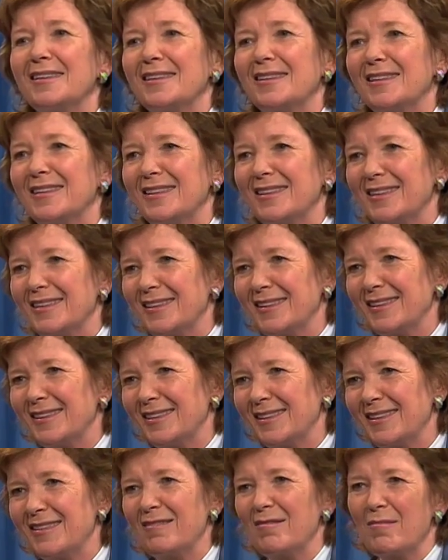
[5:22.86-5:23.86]
is. And
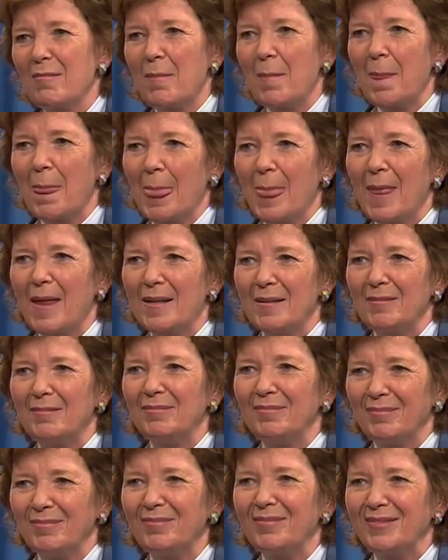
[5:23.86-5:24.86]
also, well, we'll
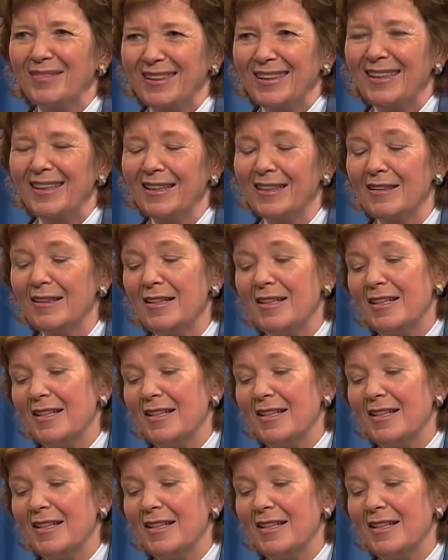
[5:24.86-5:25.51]
go through that first.